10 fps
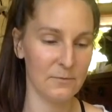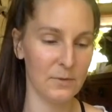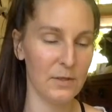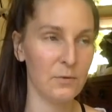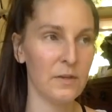
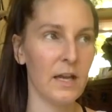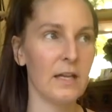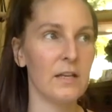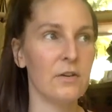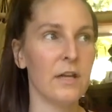we only
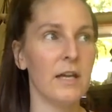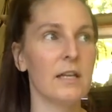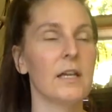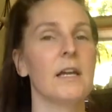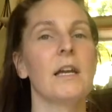had internet
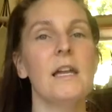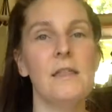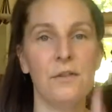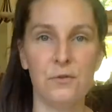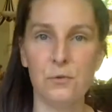in
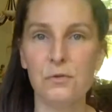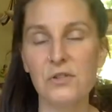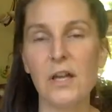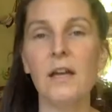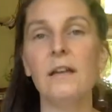the tool
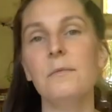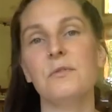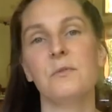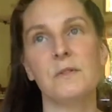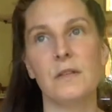shed,
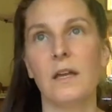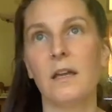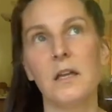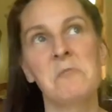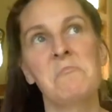which was like